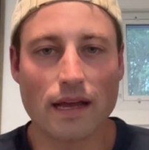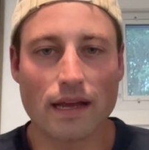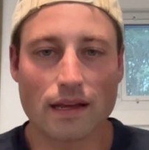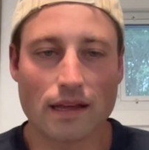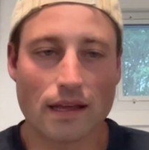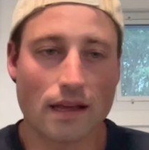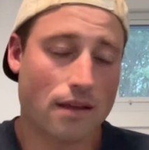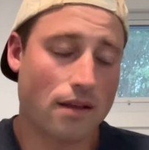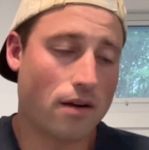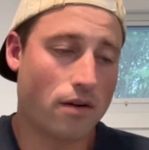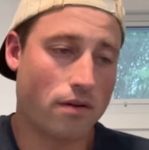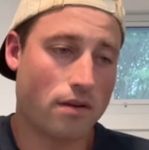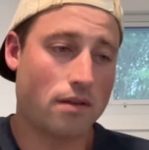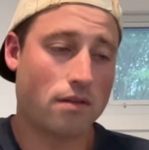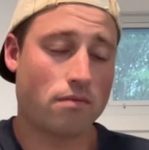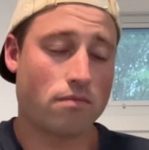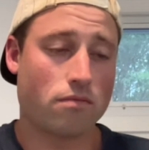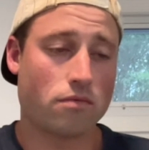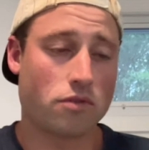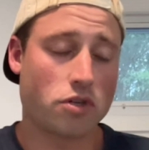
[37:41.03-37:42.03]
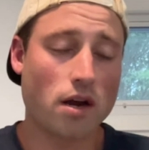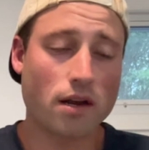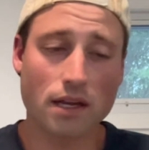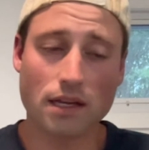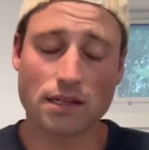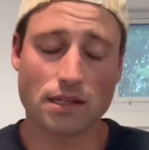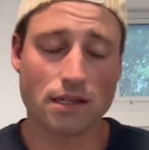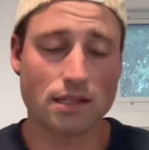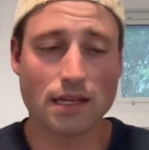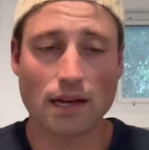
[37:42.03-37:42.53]
It, it, you know,
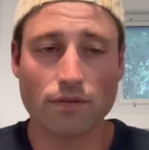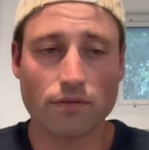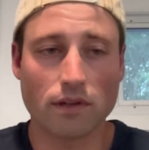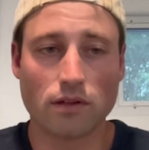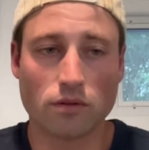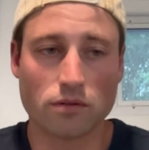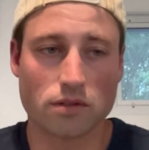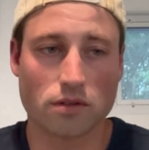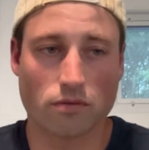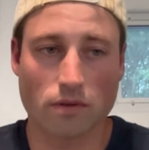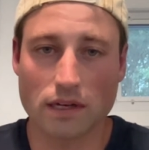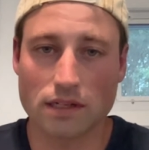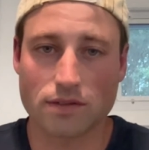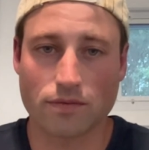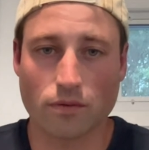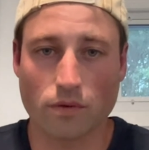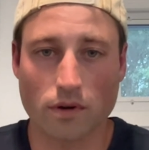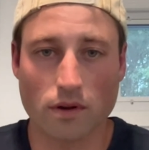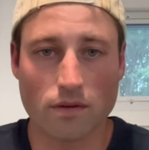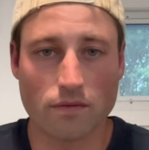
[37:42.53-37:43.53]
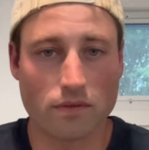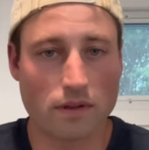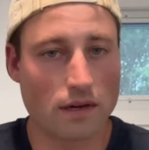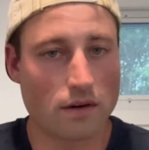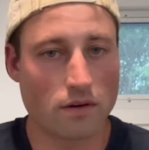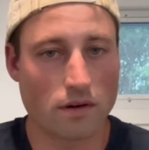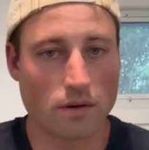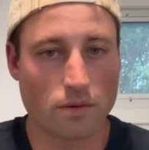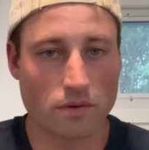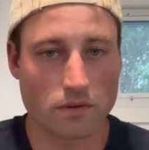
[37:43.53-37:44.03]
jockey could definitely lose a race for you if they
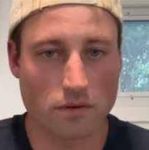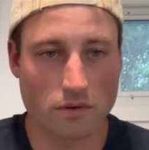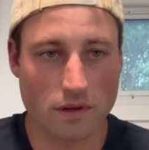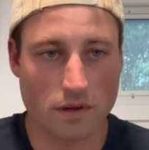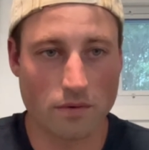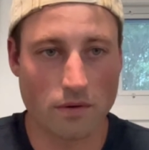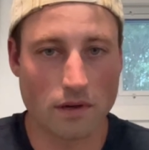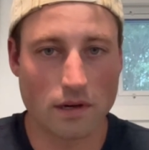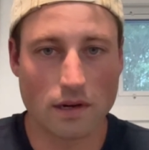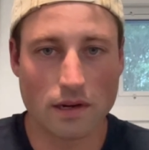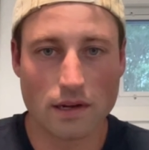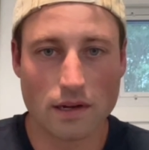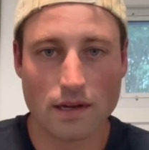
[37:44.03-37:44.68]
don't know what they're doing.